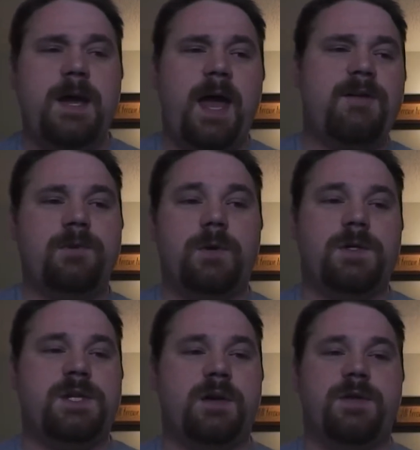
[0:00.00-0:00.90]
And of
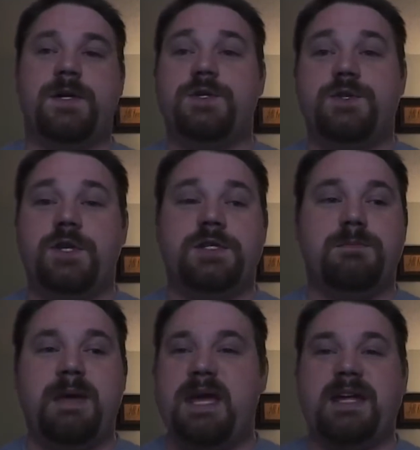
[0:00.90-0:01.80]
course, you know, there's just
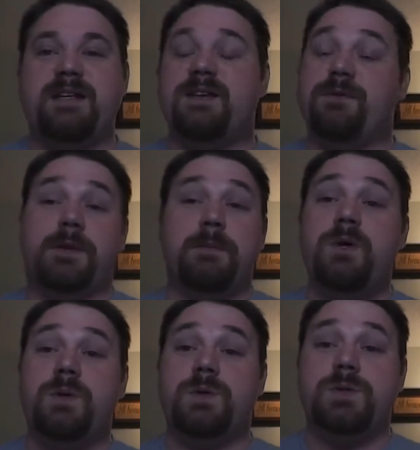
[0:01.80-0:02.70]
me in different
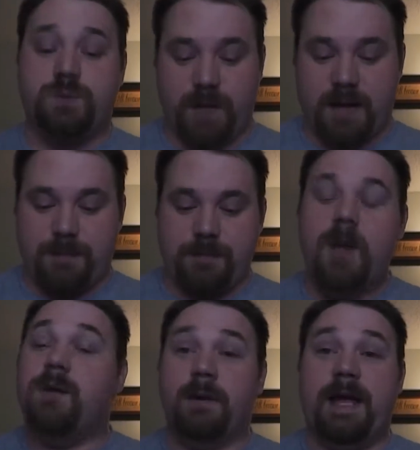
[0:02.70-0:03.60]
moods when I'm
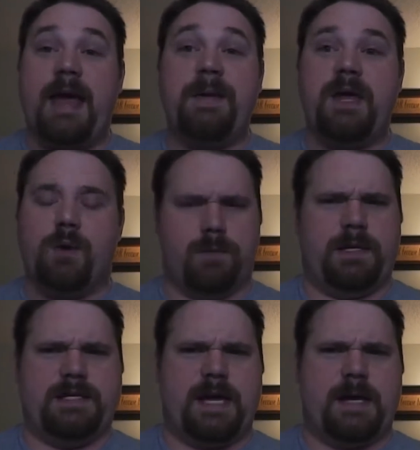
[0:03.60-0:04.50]
really happy or
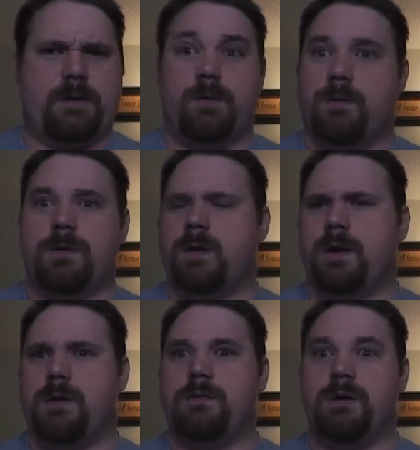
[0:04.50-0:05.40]
really sad, or, you
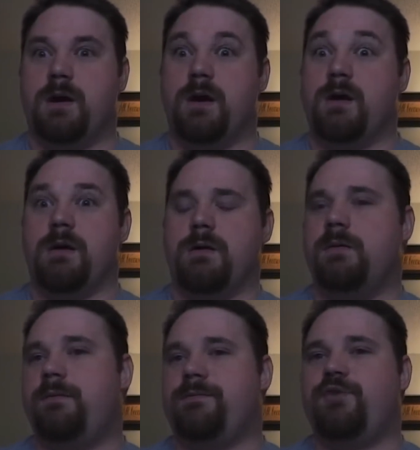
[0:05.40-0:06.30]
know,
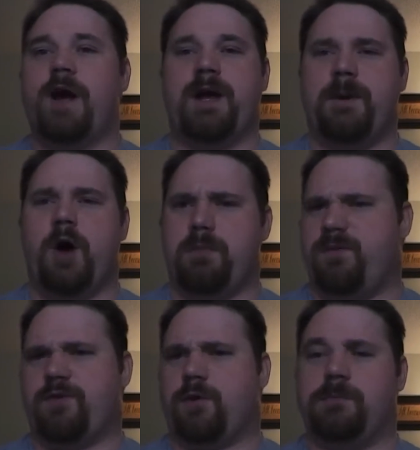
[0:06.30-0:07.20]
I'm trying to be all
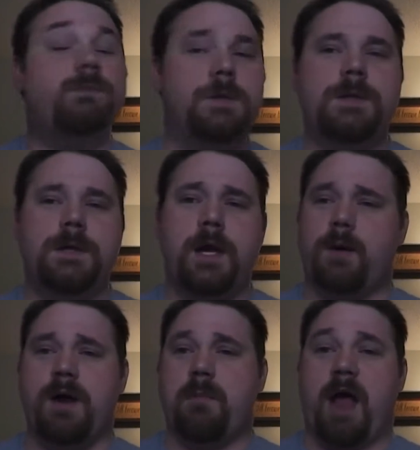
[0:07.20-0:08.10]
professional. You know,
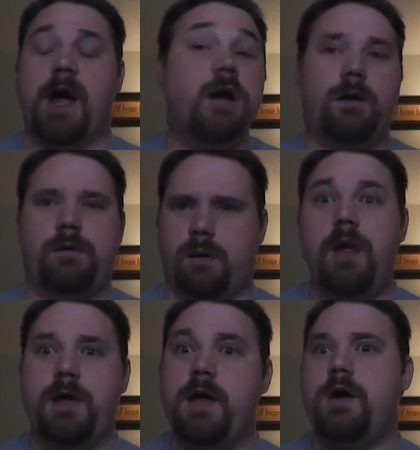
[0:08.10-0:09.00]
when I'm like,
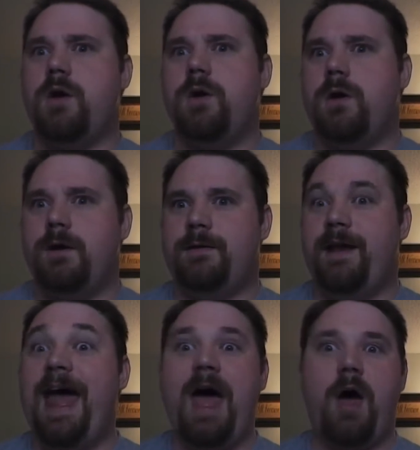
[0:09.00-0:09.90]
click here,
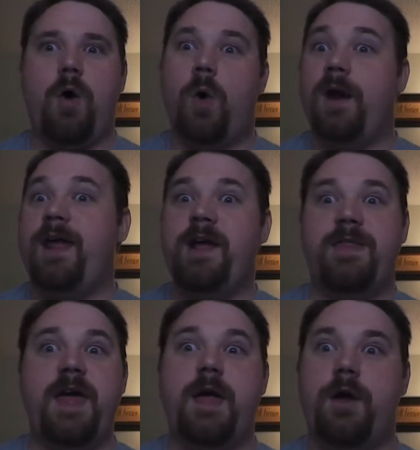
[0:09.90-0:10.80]
now click
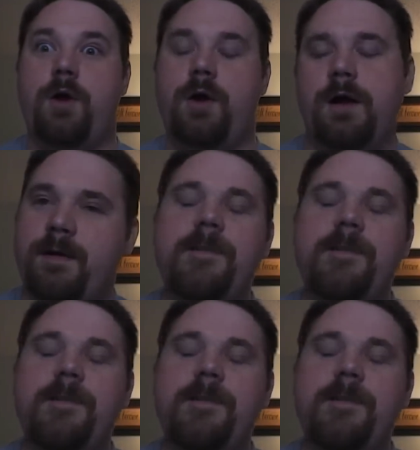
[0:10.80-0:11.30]
there.